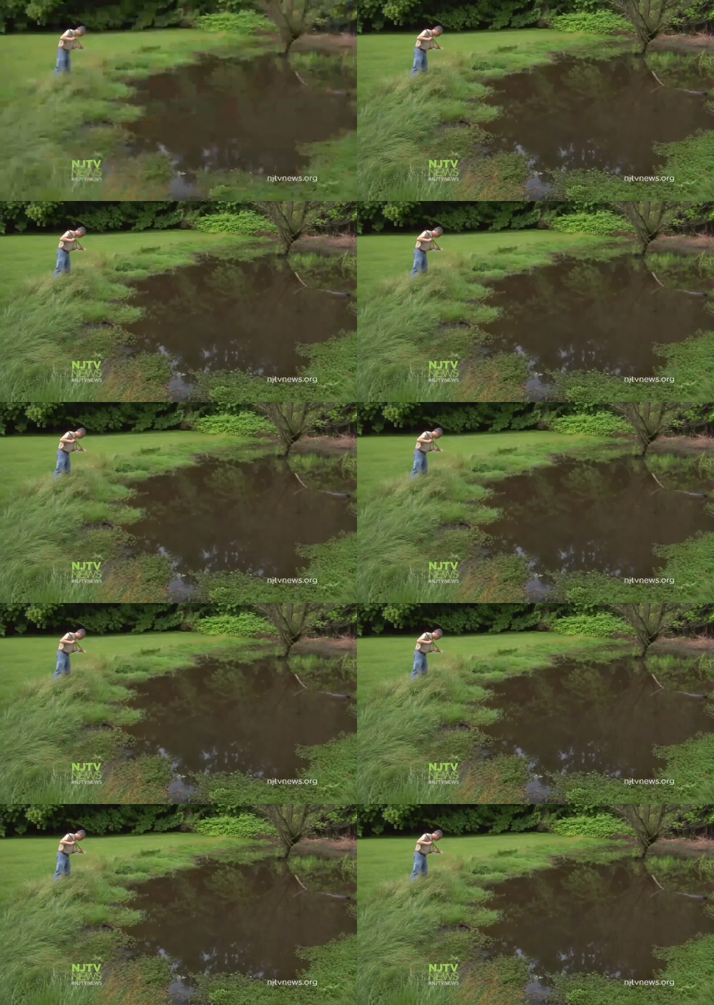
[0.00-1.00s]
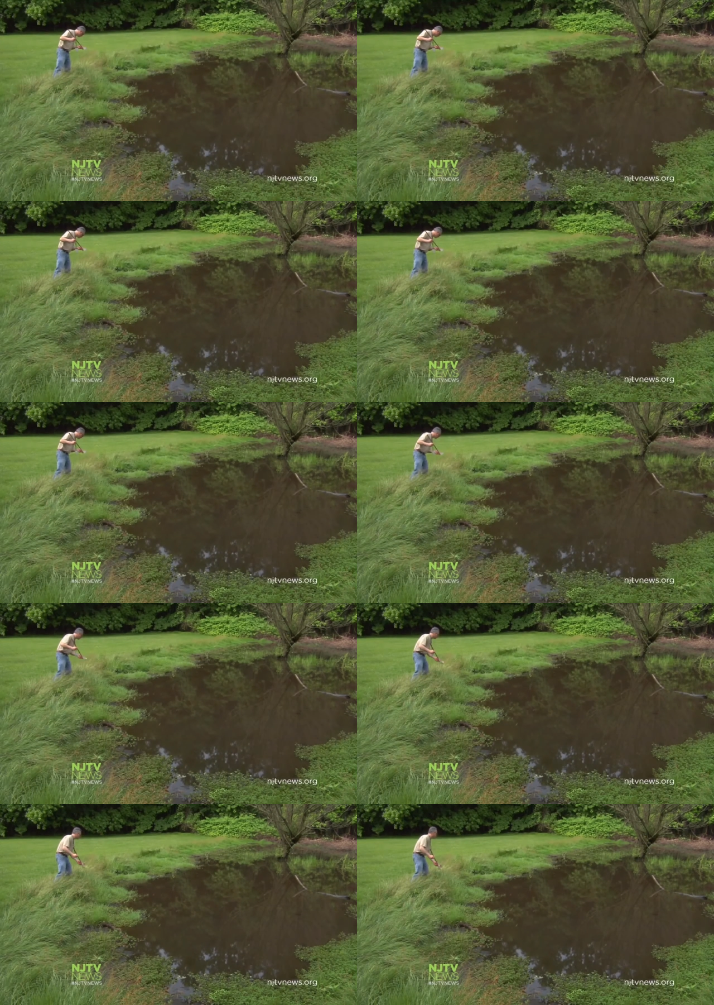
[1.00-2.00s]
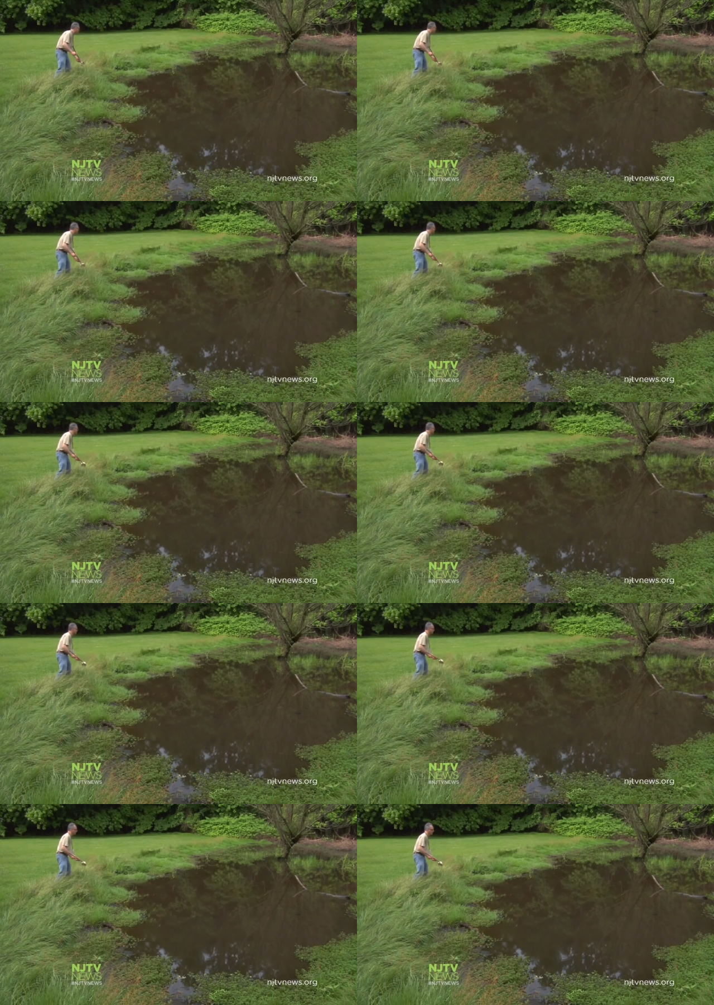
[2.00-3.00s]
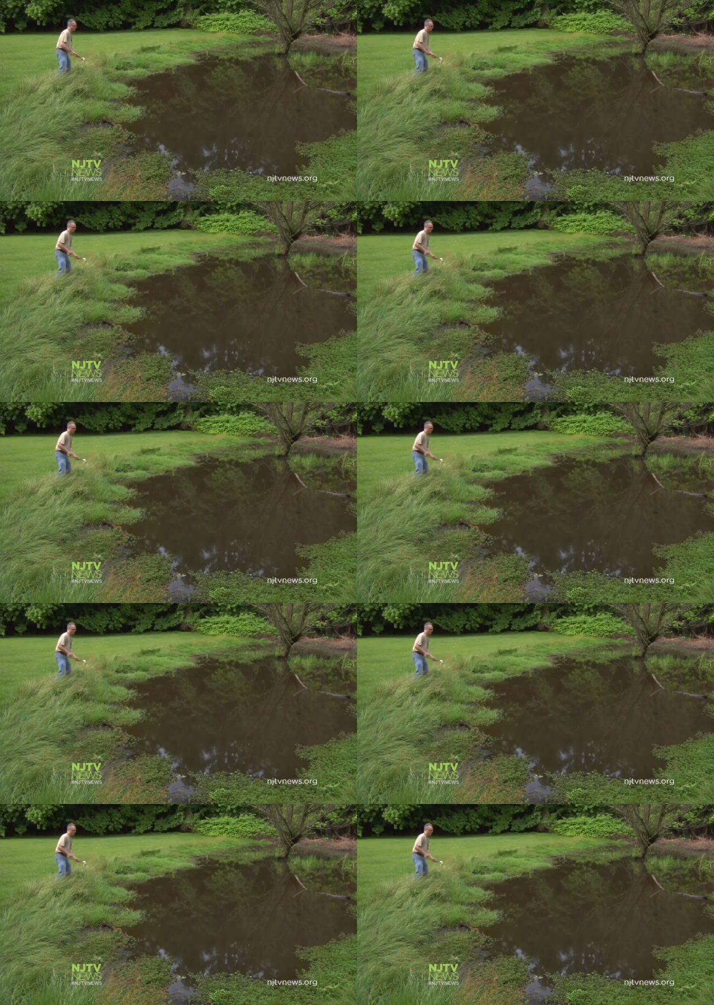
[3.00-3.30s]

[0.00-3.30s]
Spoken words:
No face is visible, so there are no lips to read.